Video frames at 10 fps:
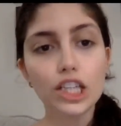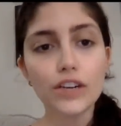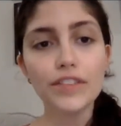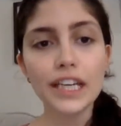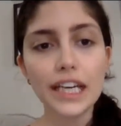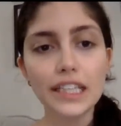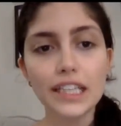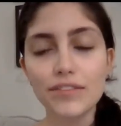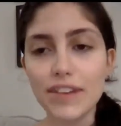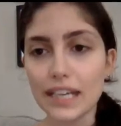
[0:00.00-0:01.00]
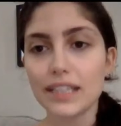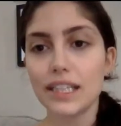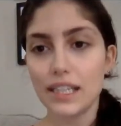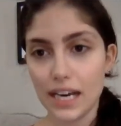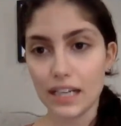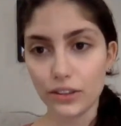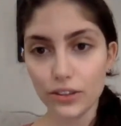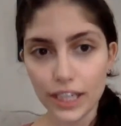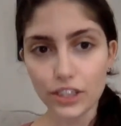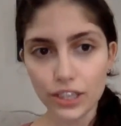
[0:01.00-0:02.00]
COVID-19 vaccine
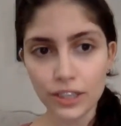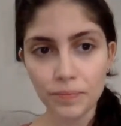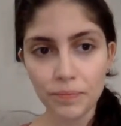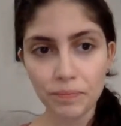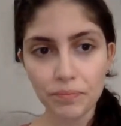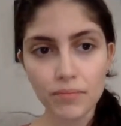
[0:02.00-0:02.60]
allocation.